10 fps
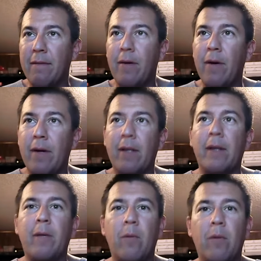fought
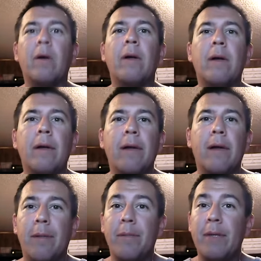in a war,
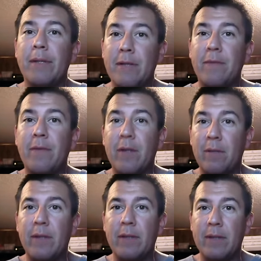that served in the
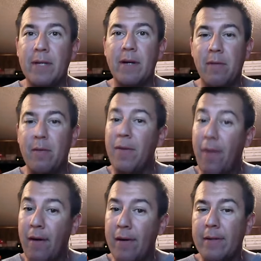military with
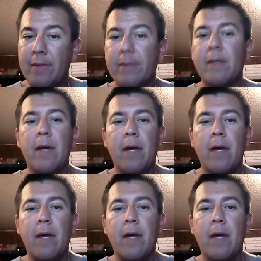honors.